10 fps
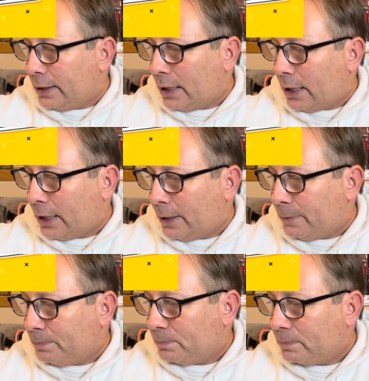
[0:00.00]

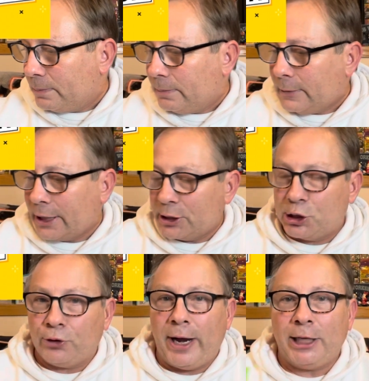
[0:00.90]
like a
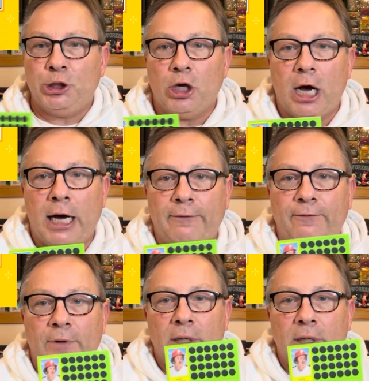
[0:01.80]
scratch off